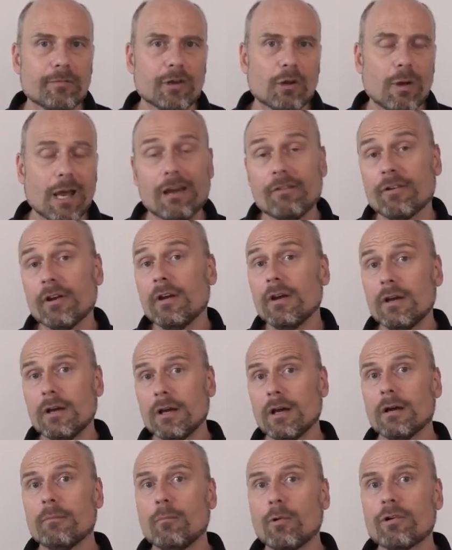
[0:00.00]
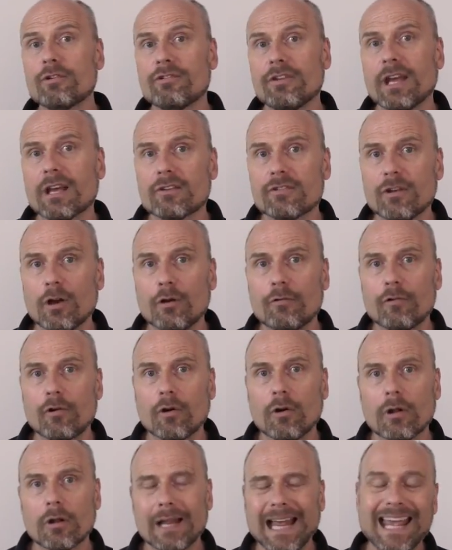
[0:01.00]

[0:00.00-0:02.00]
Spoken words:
You have more sex overall.